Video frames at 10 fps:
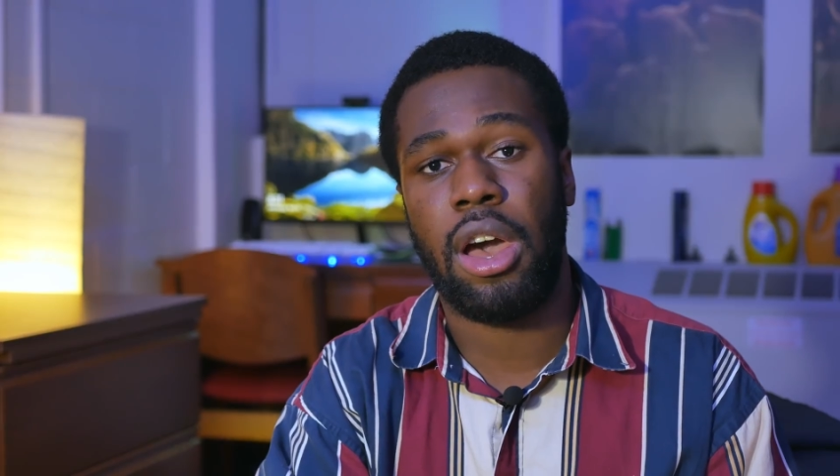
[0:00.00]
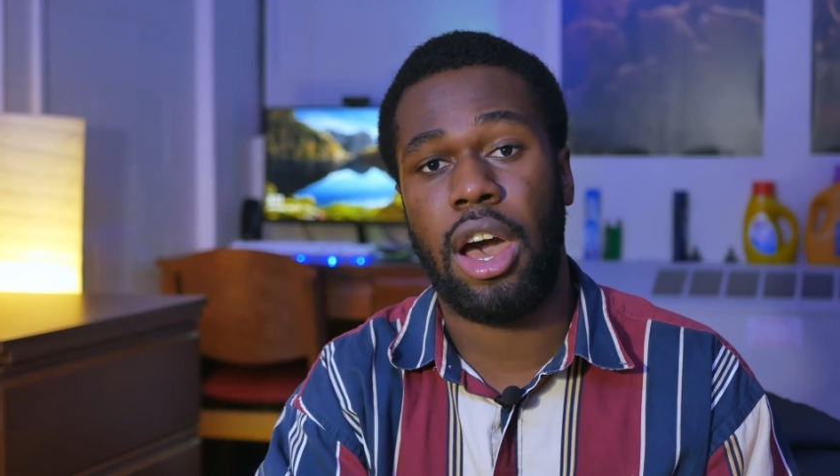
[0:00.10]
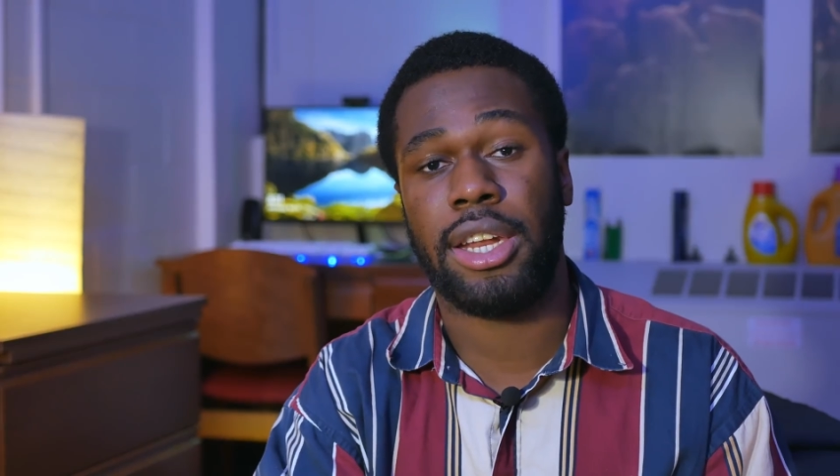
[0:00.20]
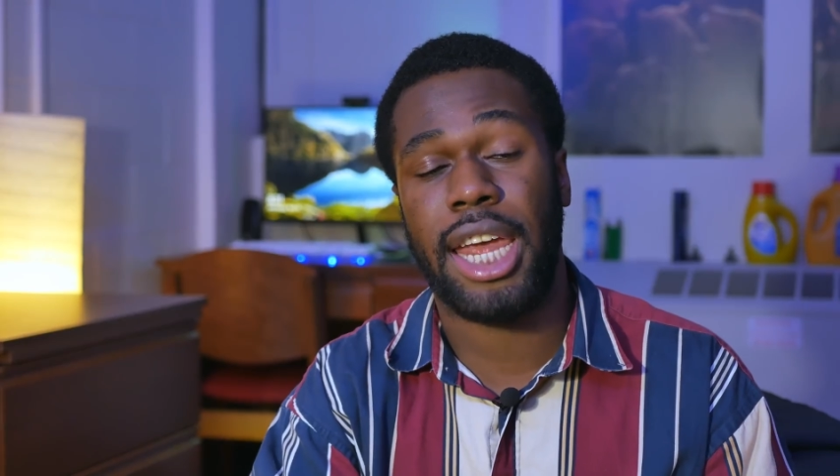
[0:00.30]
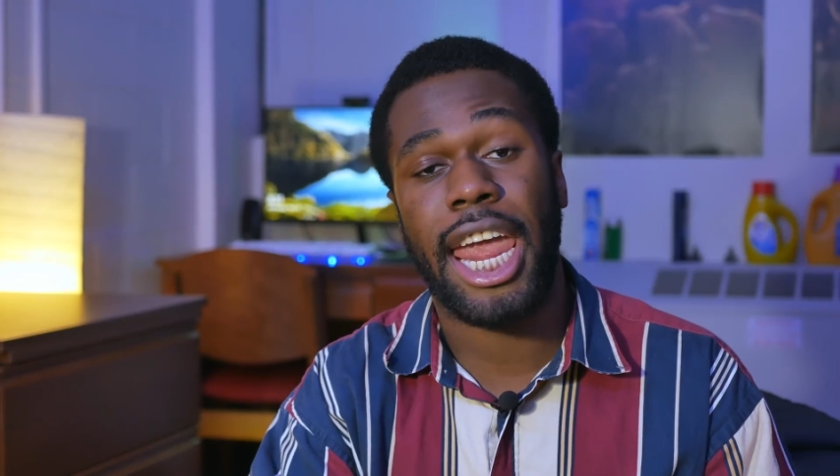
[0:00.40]

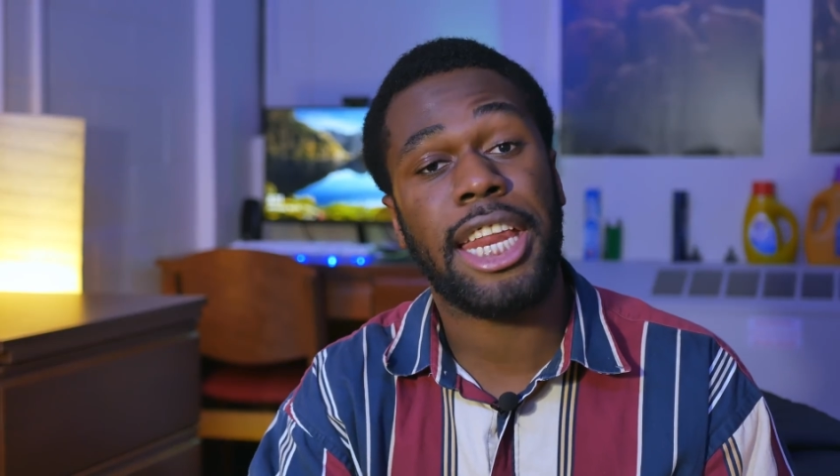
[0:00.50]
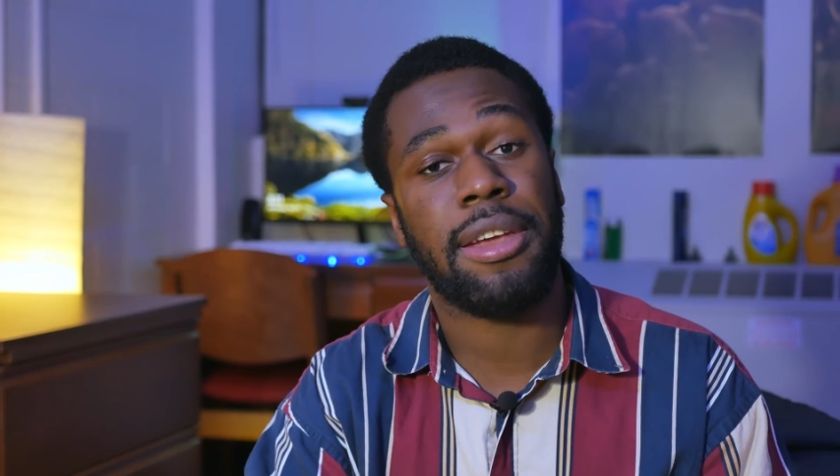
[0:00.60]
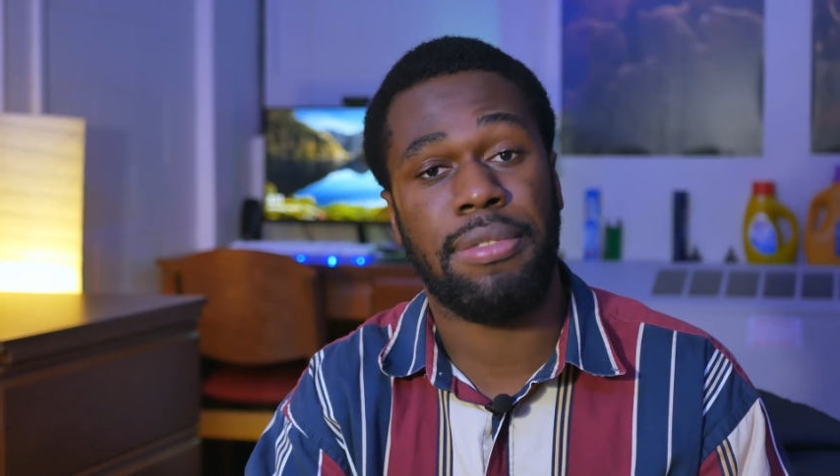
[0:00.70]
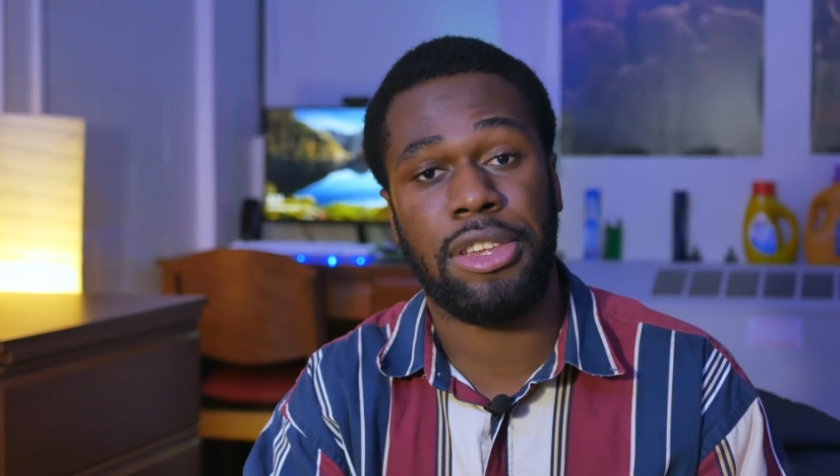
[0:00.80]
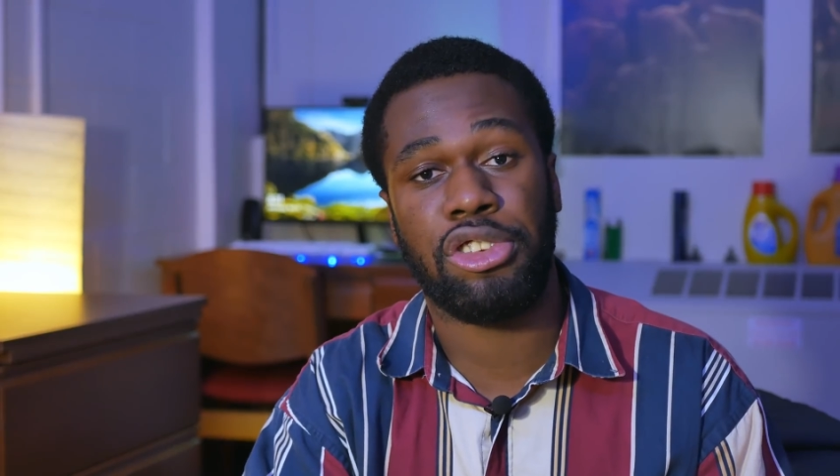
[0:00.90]
on any
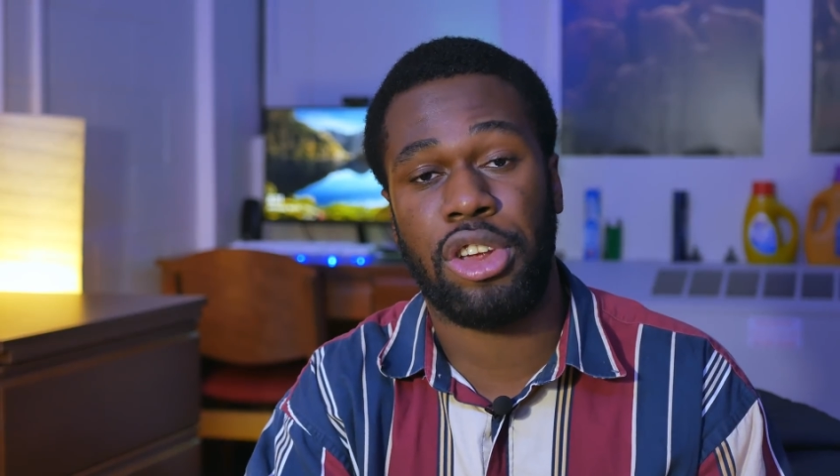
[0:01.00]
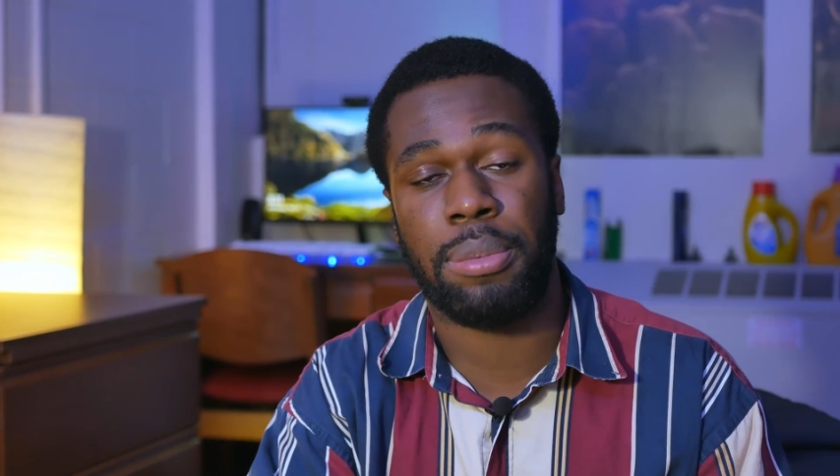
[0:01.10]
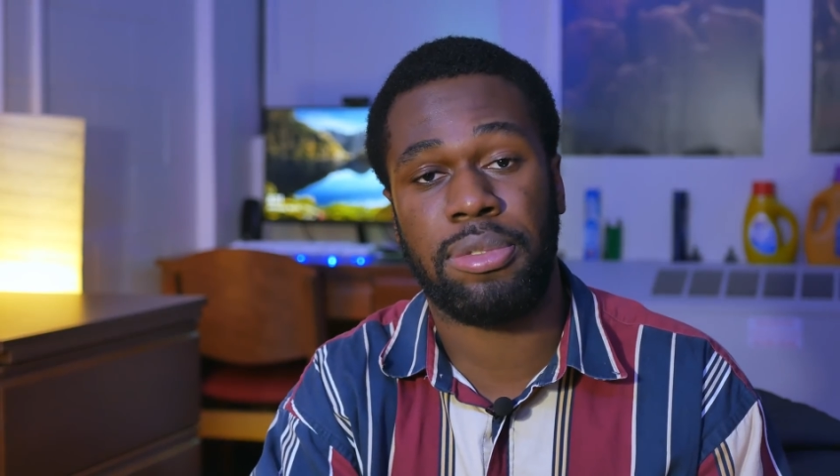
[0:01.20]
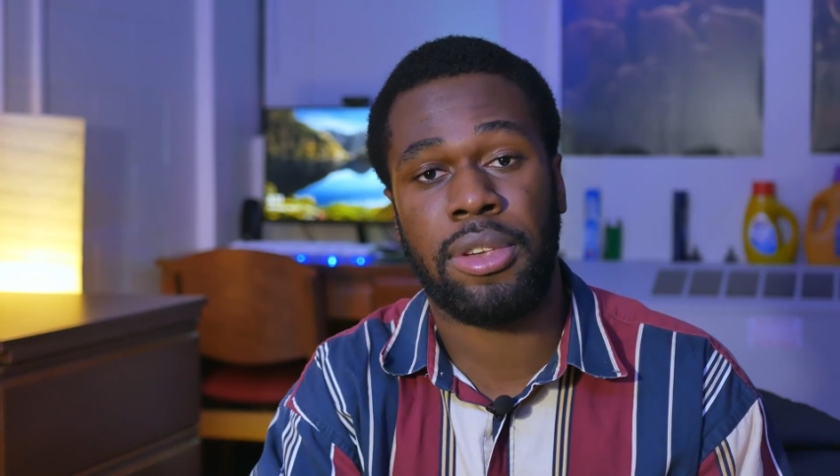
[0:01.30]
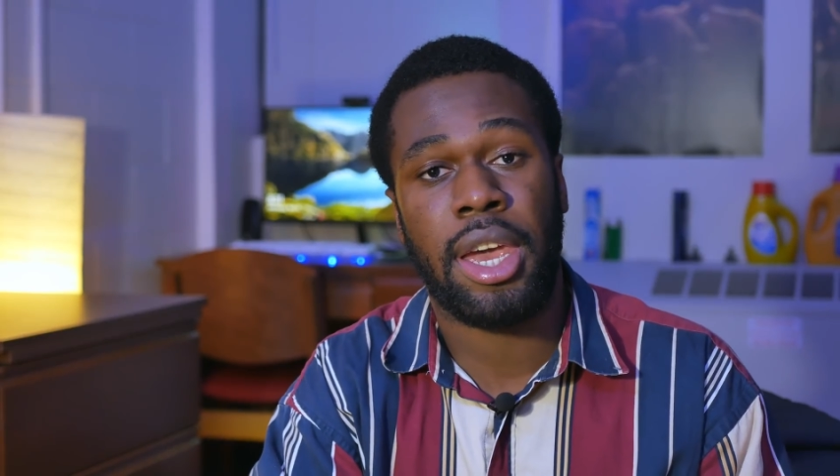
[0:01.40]
of these
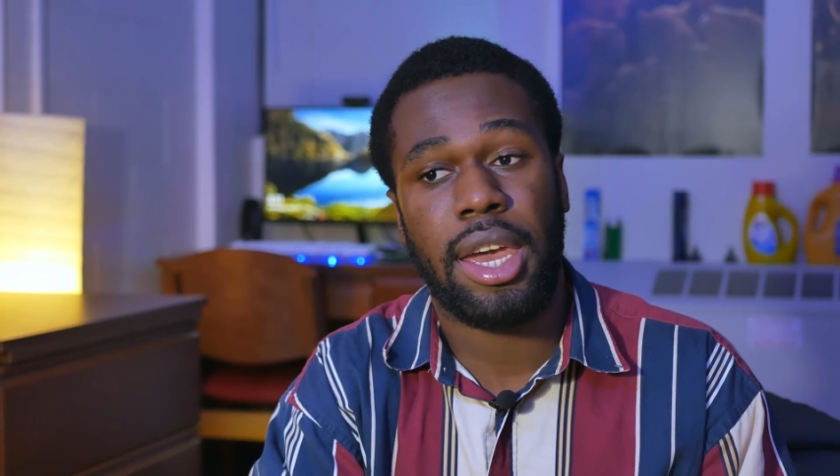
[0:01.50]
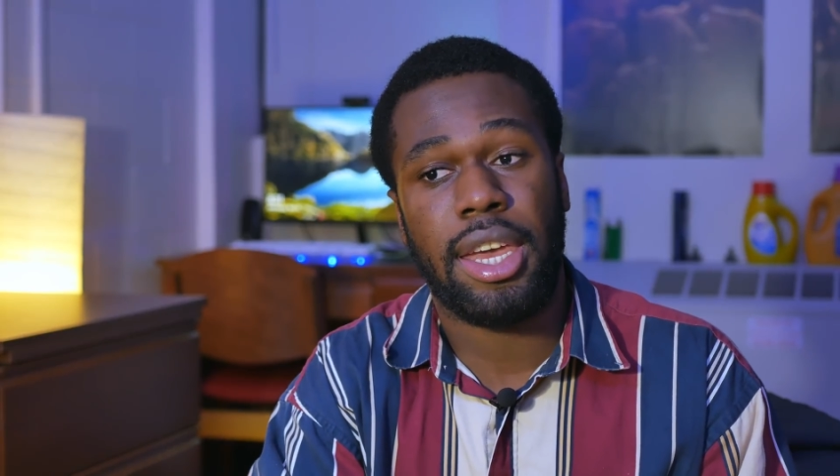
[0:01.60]
chips,